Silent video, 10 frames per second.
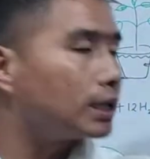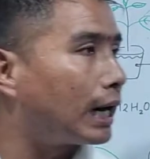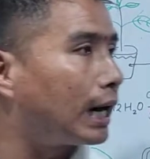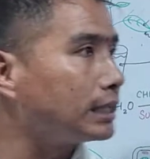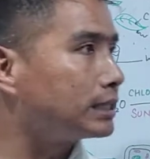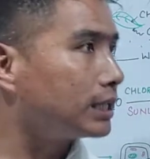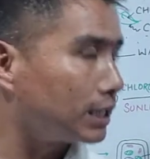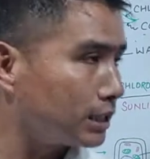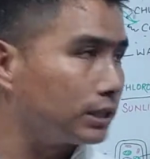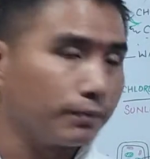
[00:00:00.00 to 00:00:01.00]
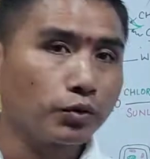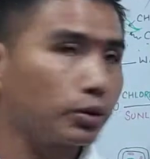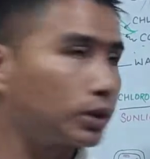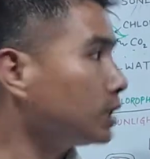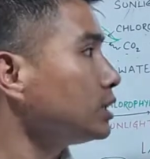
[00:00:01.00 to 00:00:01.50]
guard cells,
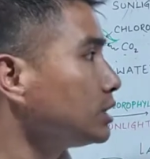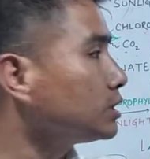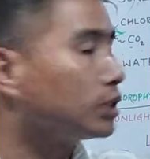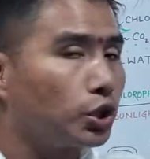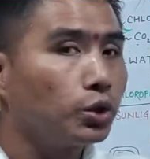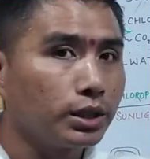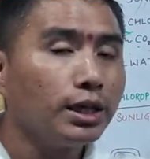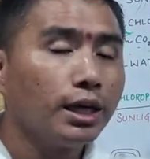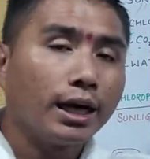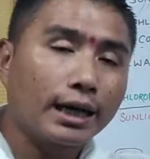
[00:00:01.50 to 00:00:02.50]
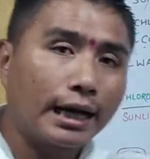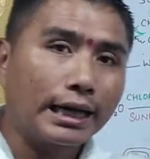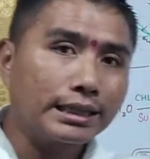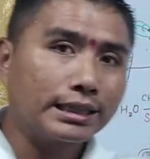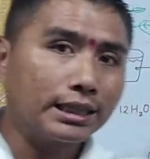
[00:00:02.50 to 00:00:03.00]
okay, it is a theory.
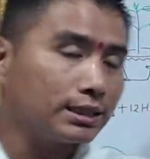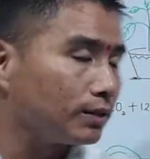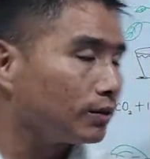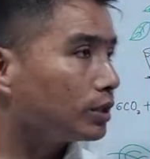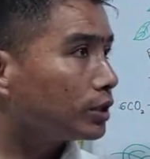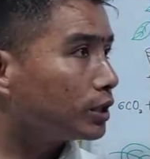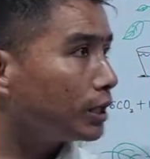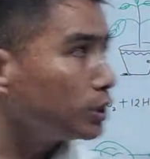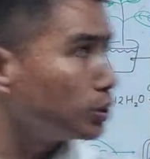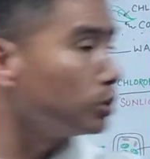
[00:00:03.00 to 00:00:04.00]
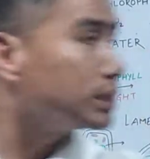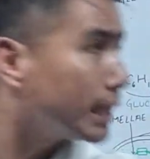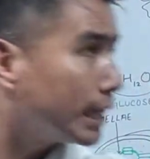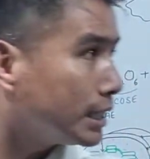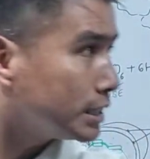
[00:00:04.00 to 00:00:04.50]
Guard cells, they use
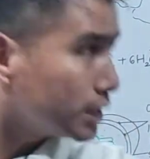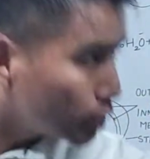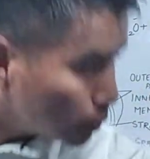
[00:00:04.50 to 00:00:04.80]
energy to